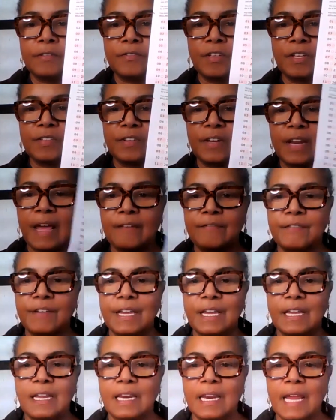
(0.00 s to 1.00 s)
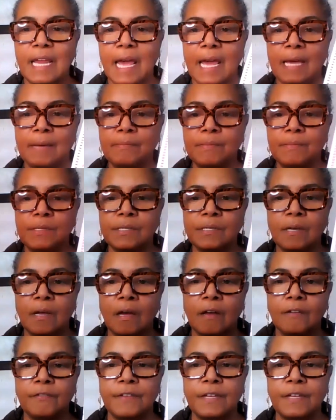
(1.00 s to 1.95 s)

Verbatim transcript: this doesn't have any names